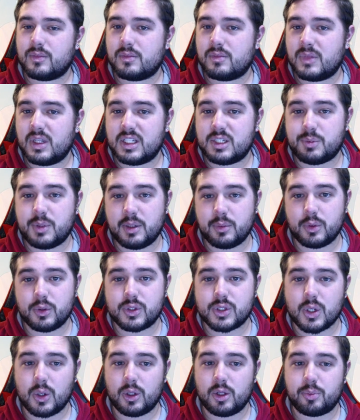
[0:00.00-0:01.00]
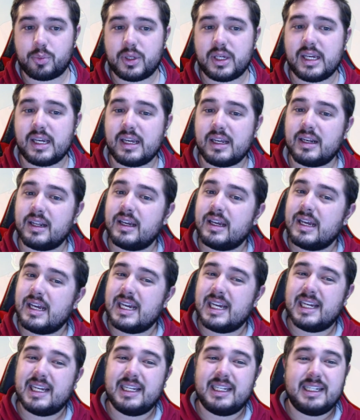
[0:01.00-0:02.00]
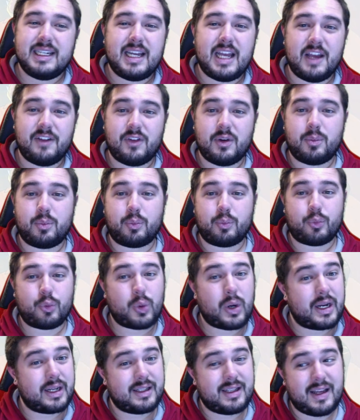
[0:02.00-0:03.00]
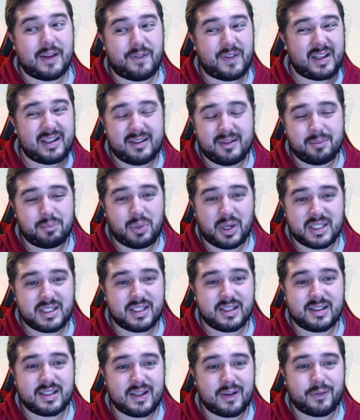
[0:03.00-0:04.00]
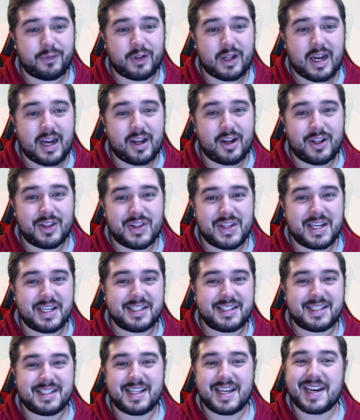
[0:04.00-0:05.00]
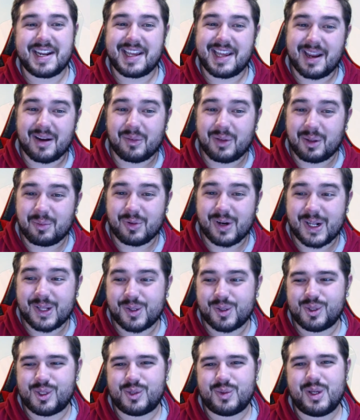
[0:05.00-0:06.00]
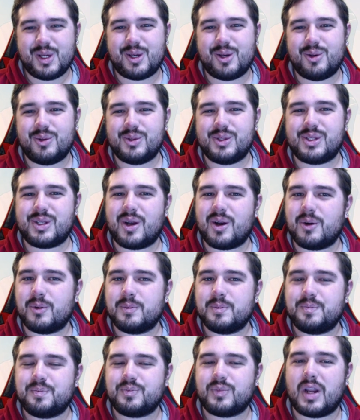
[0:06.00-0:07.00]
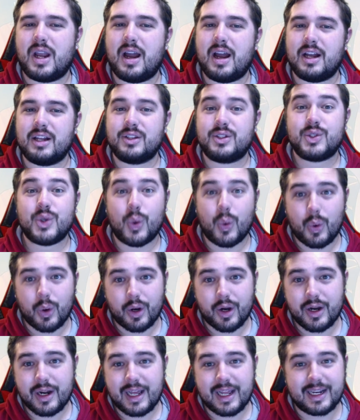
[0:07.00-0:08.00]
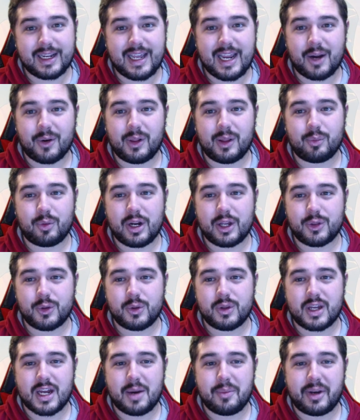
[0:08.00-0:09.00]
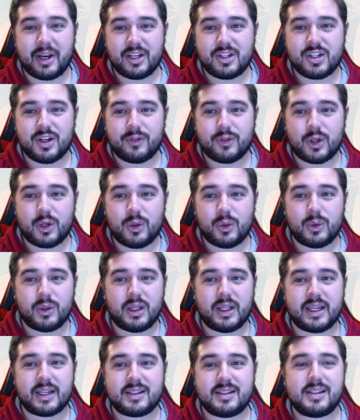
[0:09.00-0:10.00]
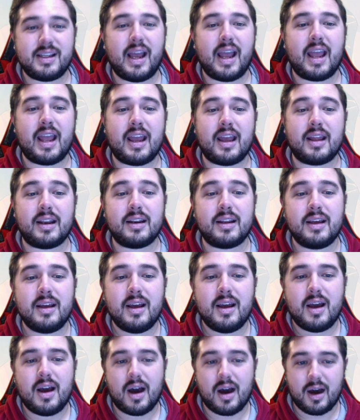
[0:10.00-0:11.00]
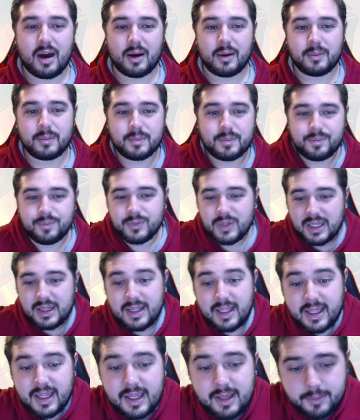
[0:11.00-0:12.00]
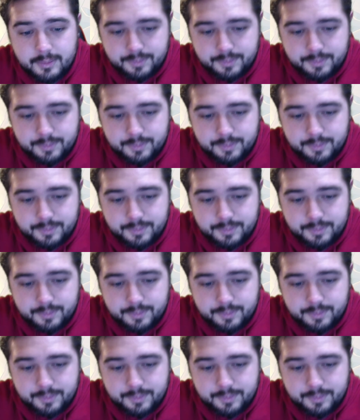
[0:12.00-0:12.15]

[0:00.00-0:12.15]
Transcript: Speed Boost Scolipede. If it busted Z-Fly on this, then it can't really break through Suicune. So Torn, it can't really break through the combination of Coon, Licks, and Licky.